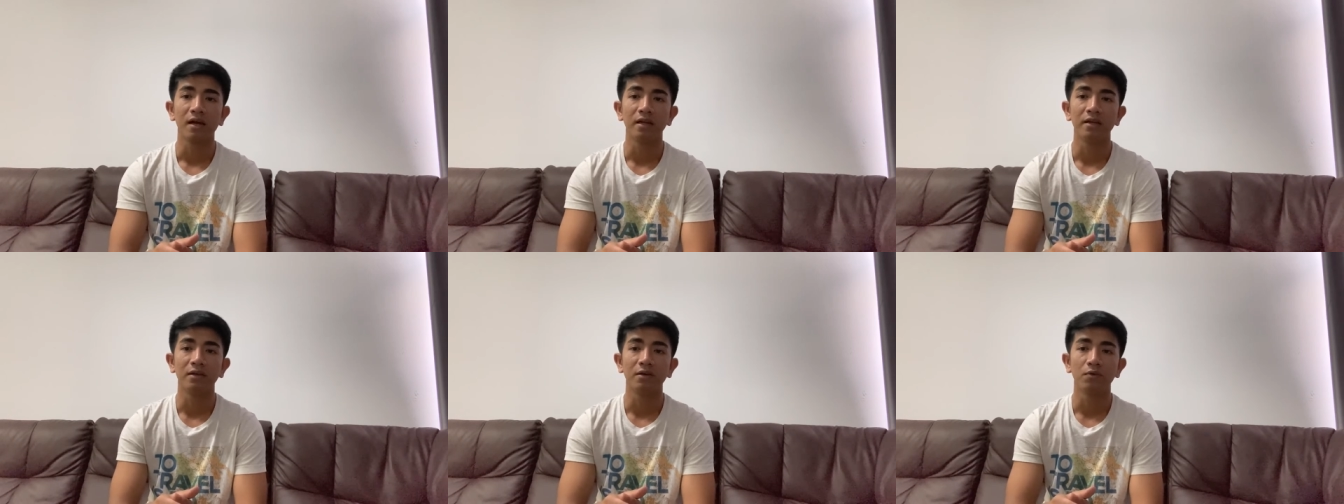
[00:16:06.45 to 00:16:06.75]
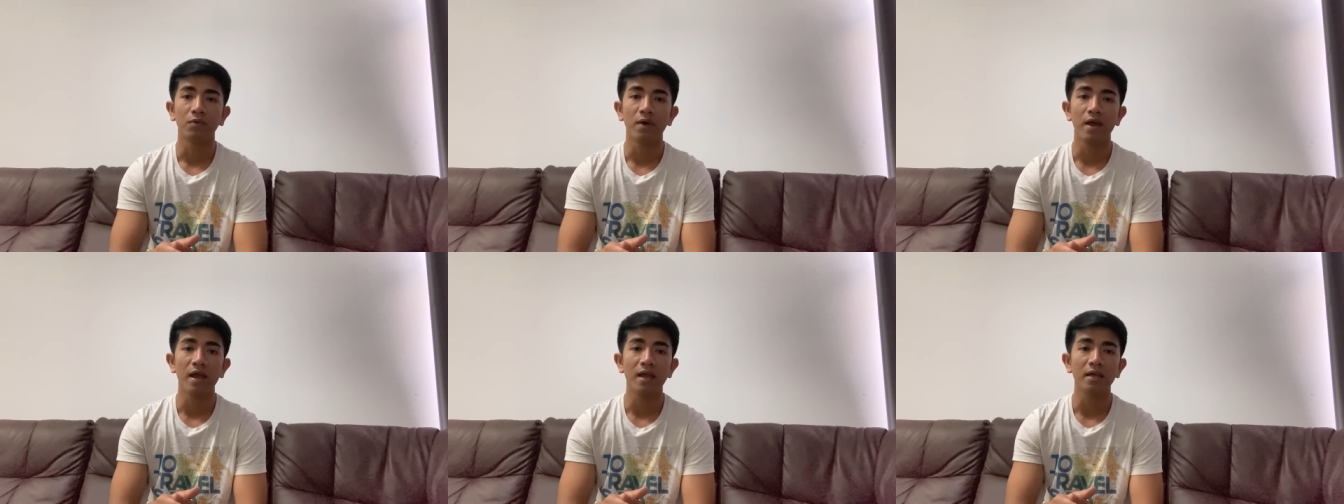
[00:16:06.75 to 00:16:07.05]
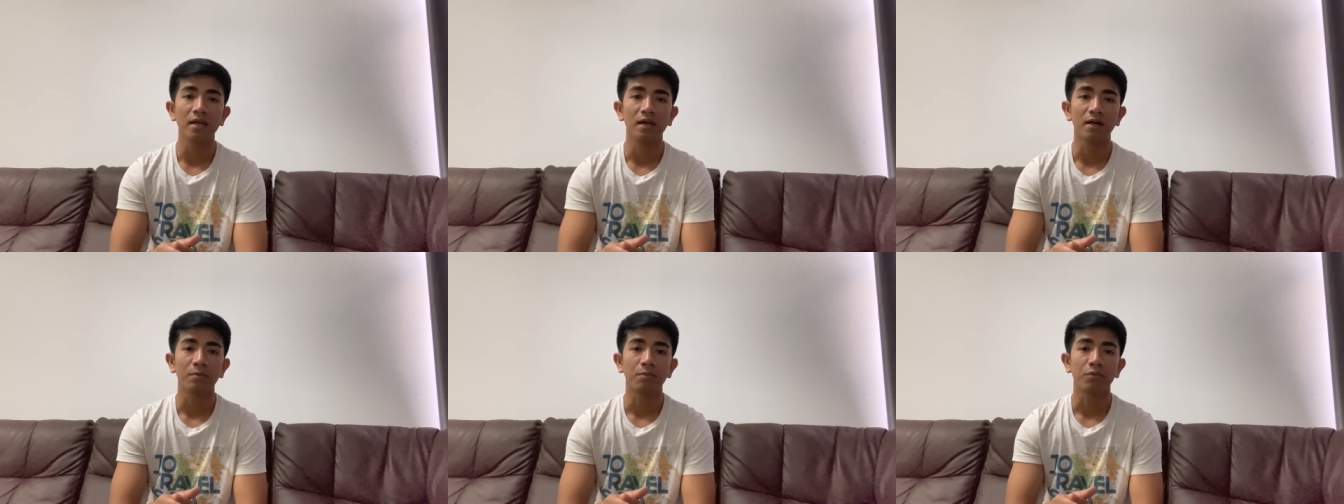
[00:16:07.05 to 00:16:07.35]
the way
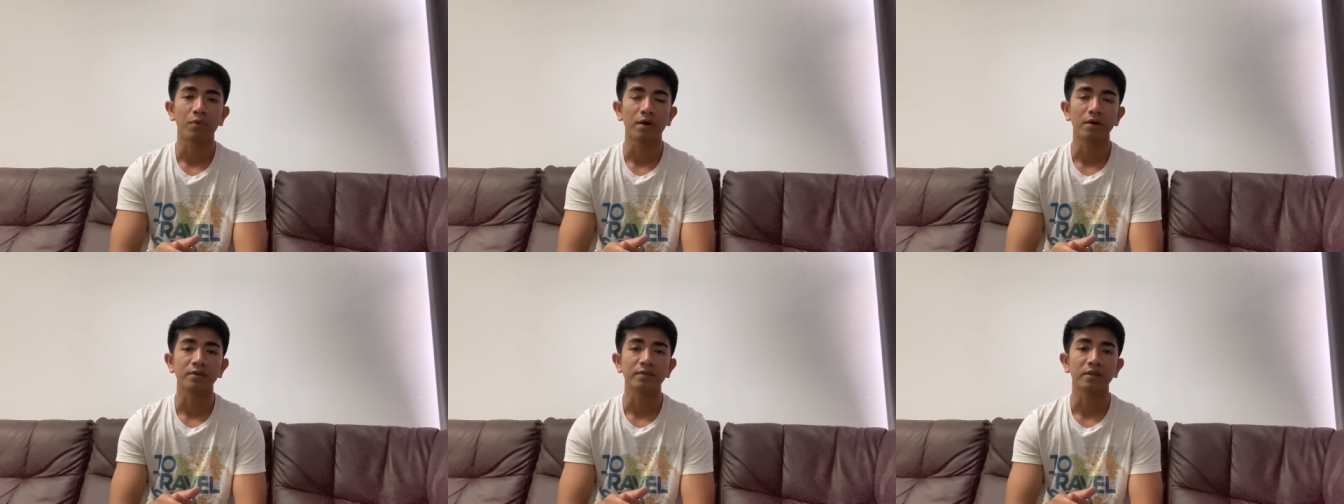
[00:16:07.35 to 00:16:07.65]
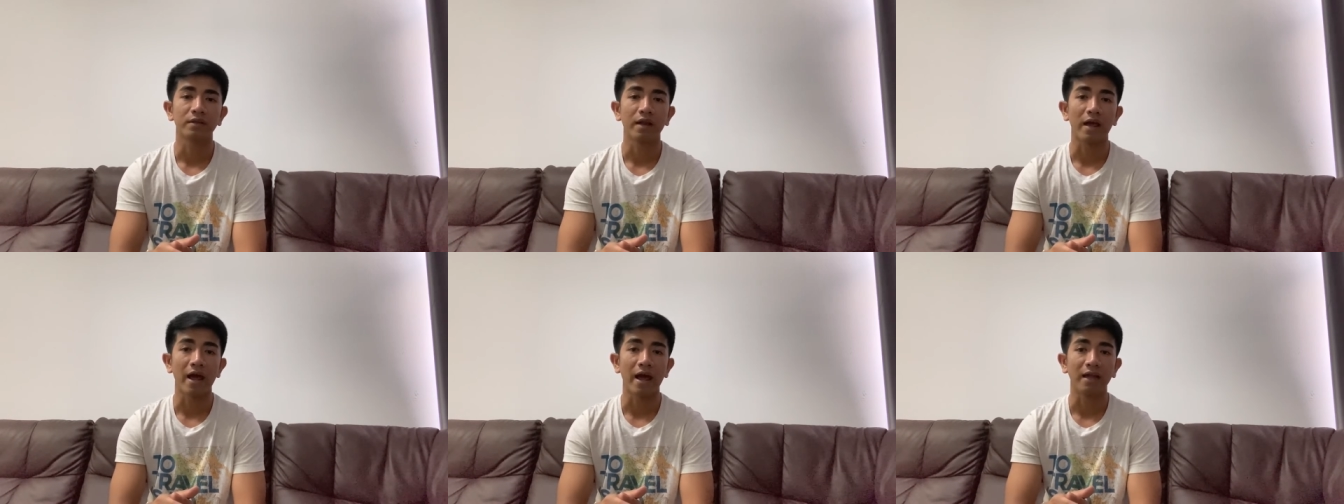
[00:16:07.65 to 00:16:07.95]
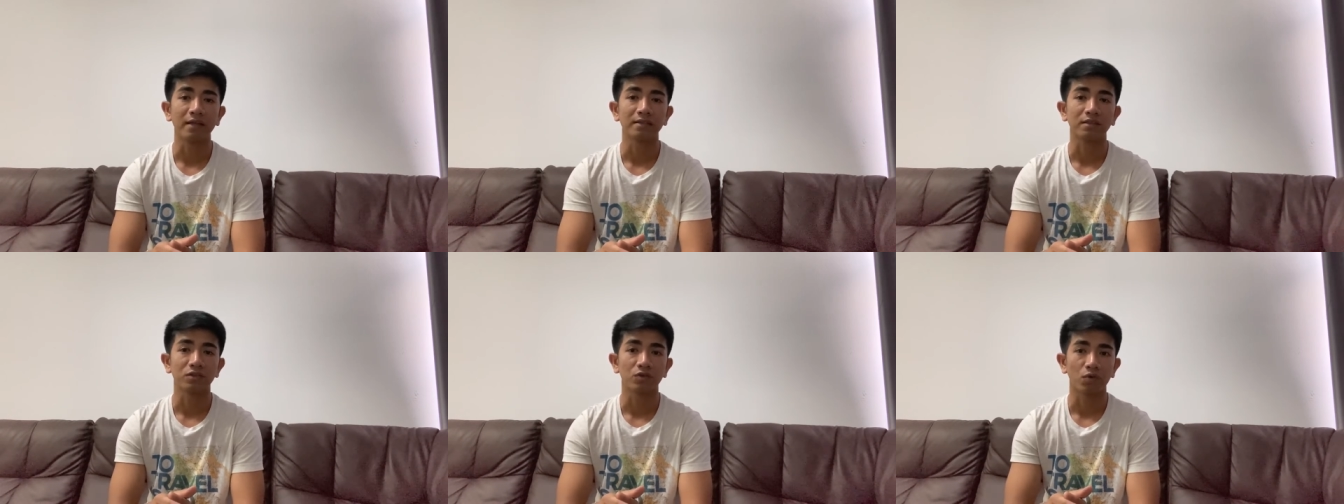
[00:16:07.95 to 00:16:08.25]
a person
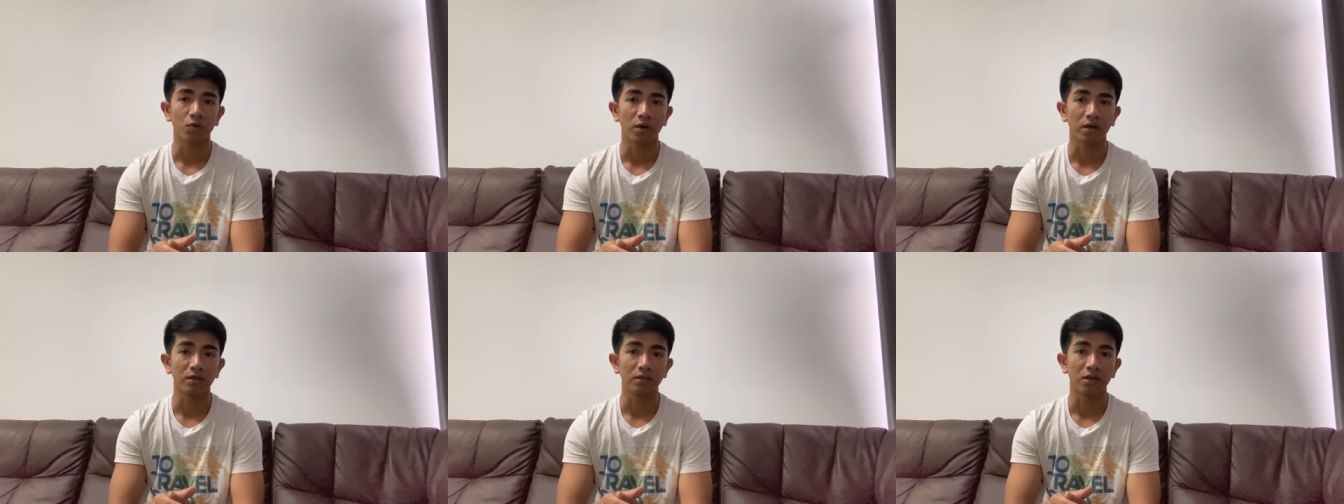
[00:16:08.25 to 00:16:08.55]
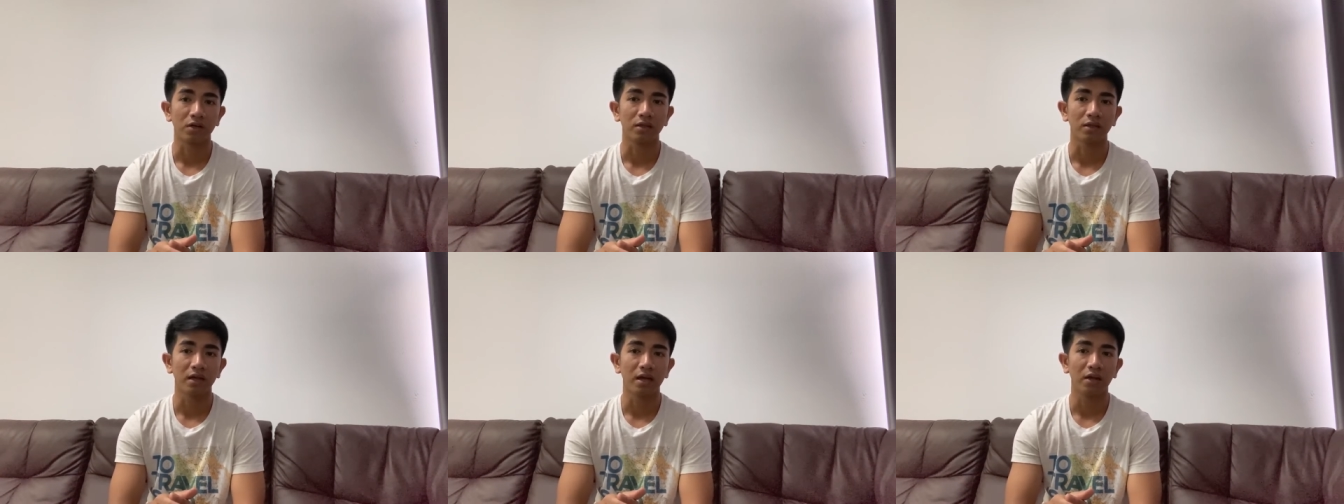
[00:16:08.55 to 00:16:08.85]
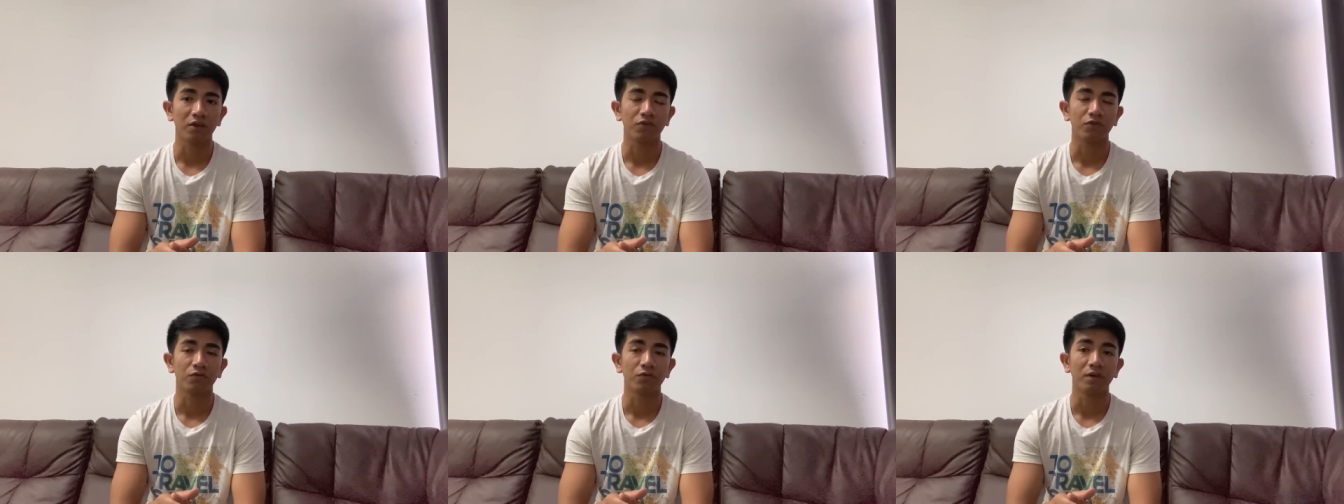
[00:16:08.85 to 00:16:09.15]
acts throughout their
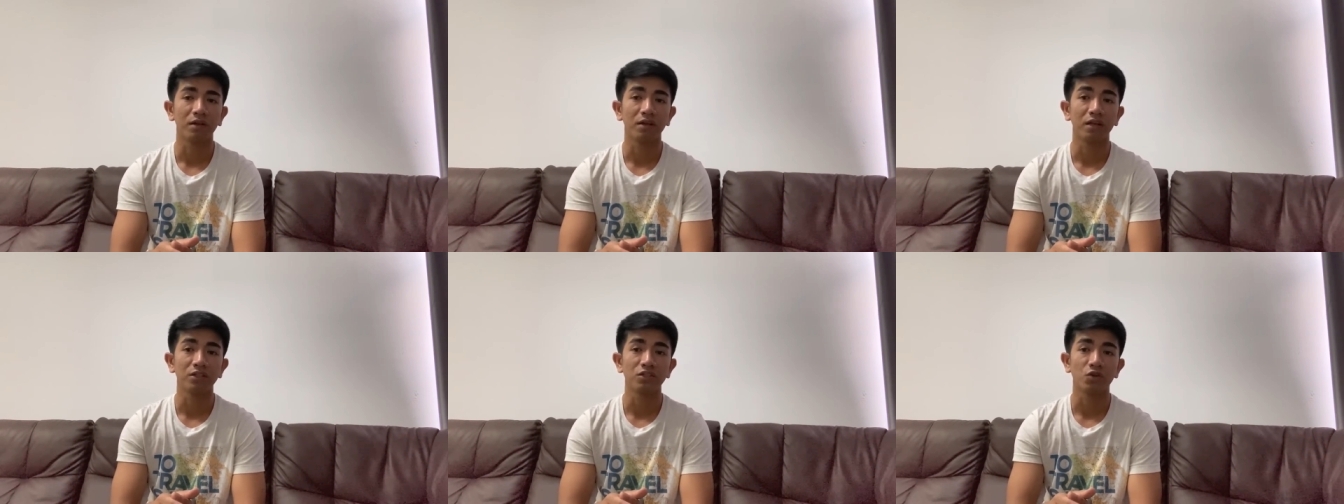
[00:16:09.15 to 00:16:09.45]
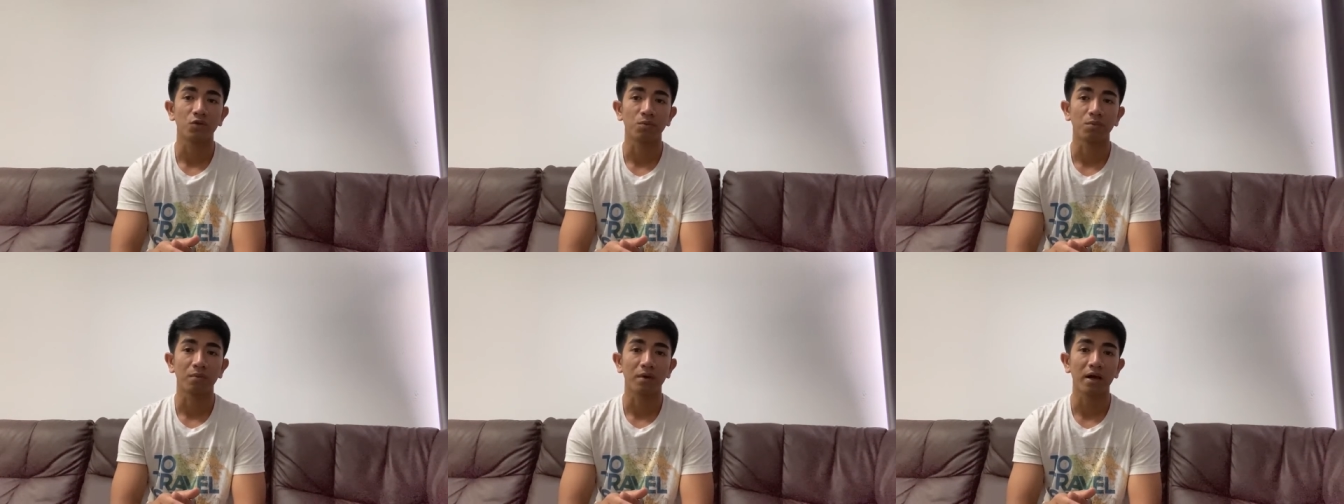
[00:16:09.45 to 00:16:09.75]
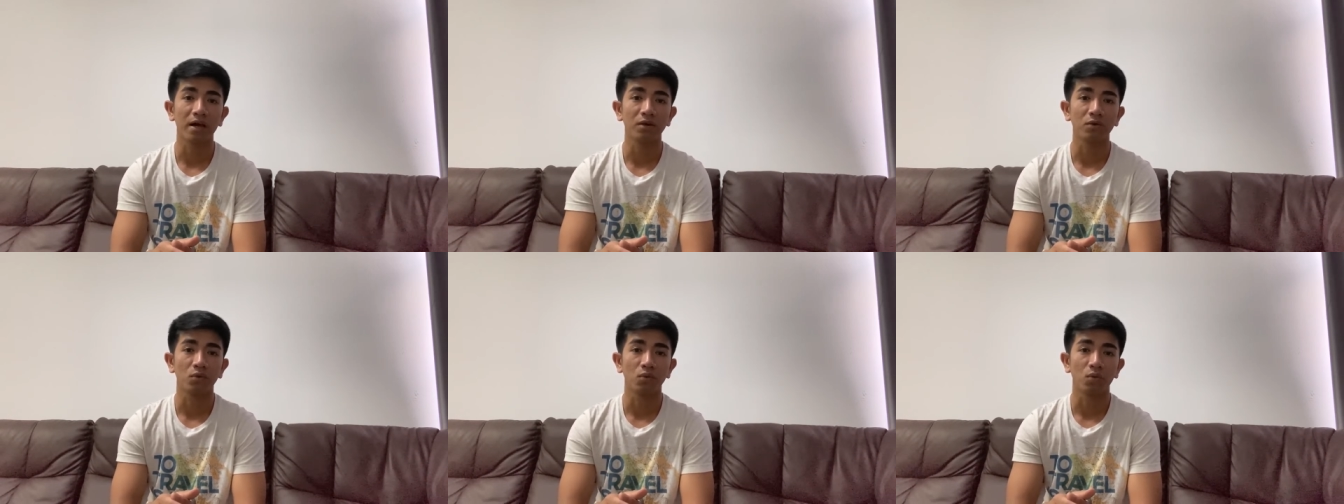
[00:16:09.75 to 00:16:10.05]
life will
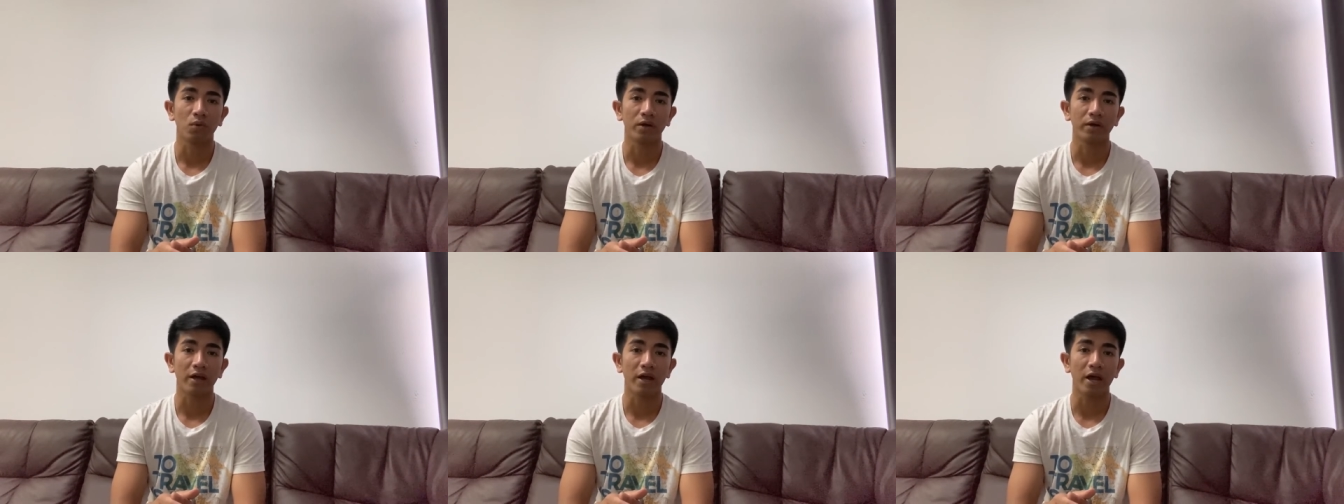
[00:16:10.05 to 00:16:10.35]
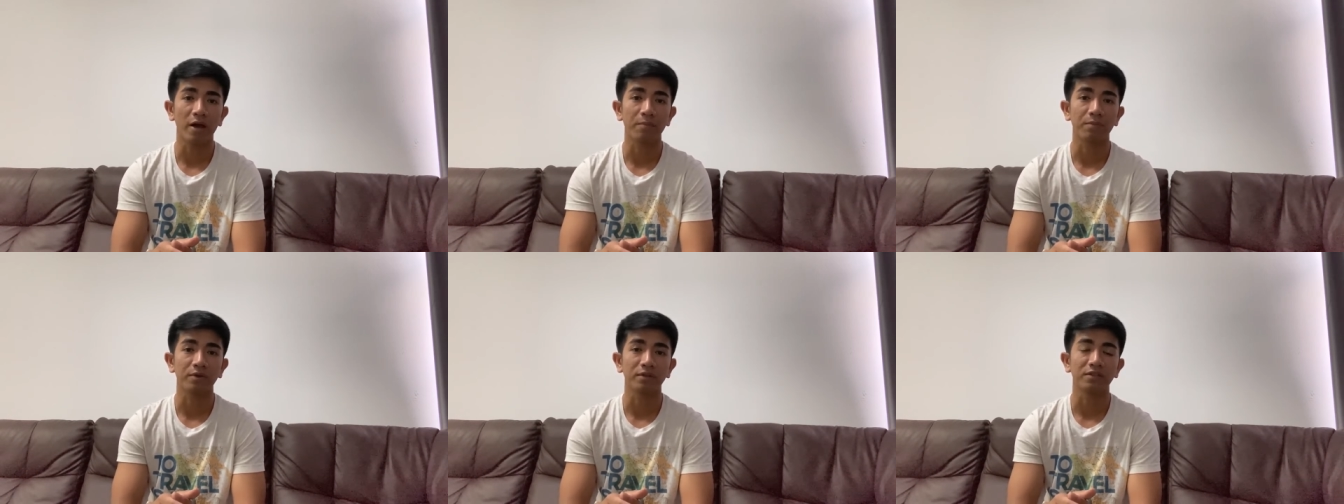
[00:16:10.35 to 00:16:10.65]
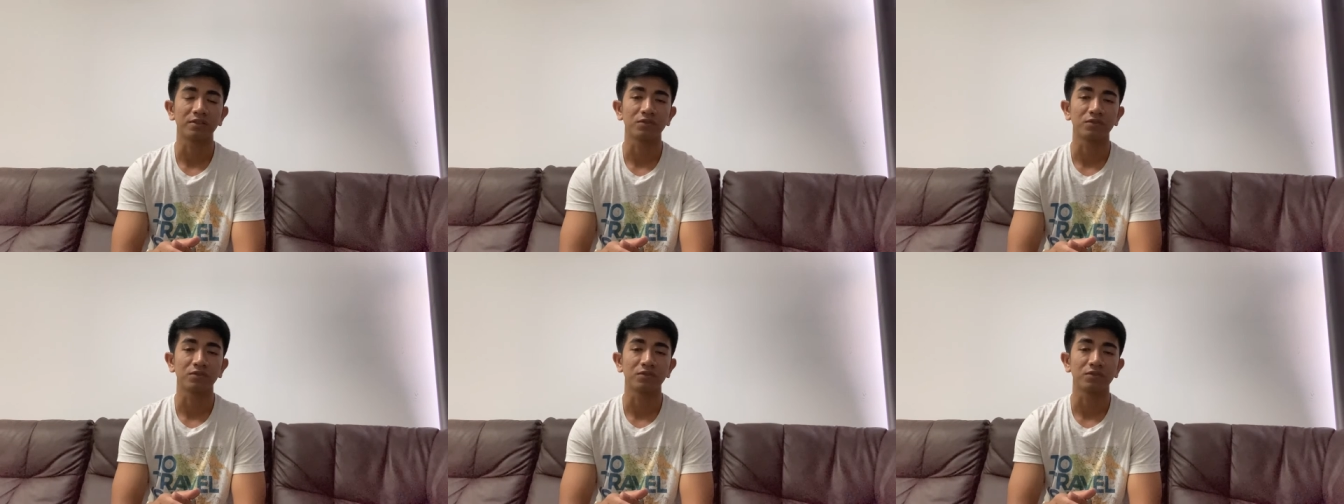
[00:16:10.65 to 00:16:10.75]
determine what happens